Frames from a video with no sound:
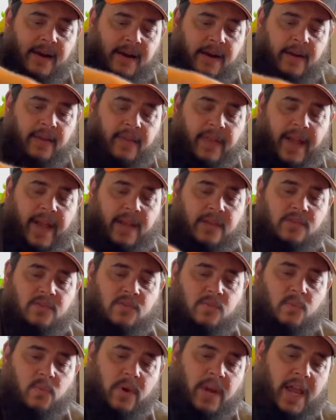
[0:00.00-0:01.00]
that's
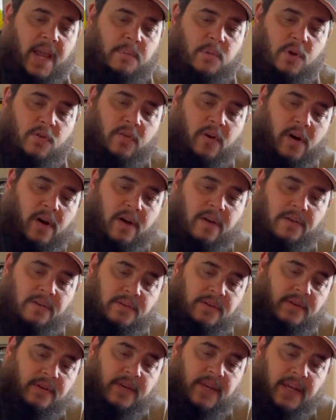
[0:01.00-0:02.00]
when I move on
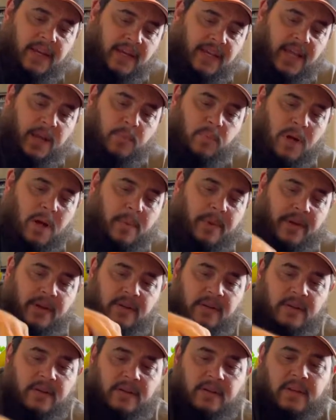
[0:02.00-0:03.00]
and keep rubbing
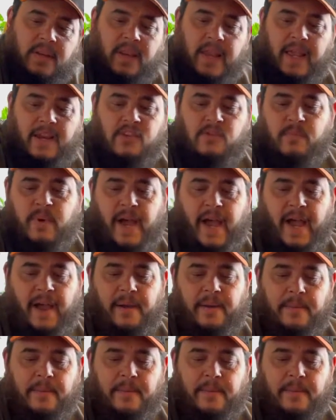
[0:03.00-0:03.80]
the next spot.